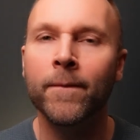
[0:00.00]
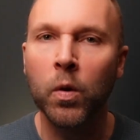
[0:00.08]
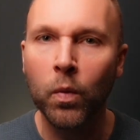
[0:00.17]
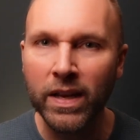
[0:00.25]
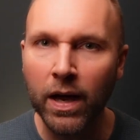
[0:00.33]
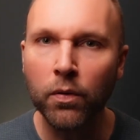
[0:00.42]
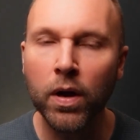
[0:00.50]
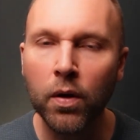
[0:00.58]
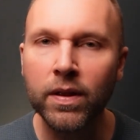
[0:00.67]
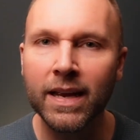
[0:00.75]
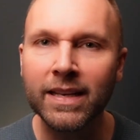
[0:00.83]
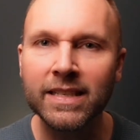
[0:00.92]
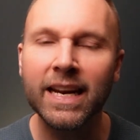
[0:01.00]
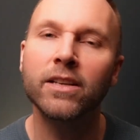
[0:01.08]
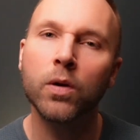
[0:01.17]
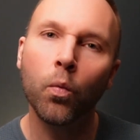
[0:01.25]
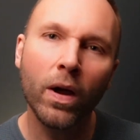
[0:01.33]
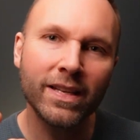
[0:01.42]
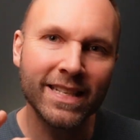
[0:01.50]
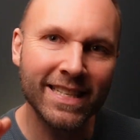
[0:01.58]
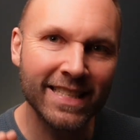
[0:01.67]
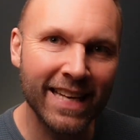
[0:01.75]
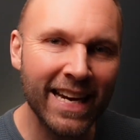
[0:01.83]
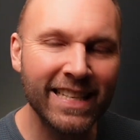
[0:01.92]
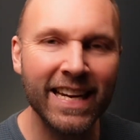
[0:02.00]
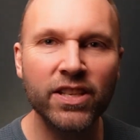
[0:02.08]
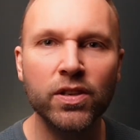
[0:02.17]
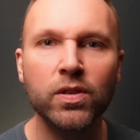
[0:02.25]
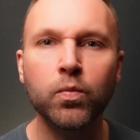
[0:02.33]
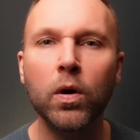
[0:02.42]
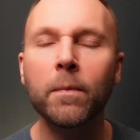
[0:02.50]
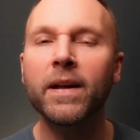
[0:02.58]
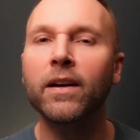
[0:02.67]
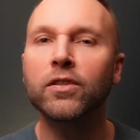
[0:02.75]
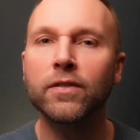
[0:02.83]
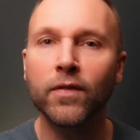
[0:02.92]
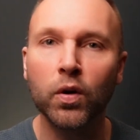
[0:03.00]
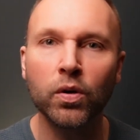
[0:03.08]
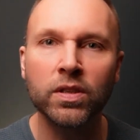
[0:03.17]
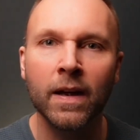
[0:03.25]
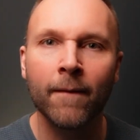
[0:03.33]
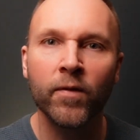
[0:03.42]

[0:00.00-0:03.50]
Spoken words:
We don't know the ins and outs, whereas estate agents will, because of course,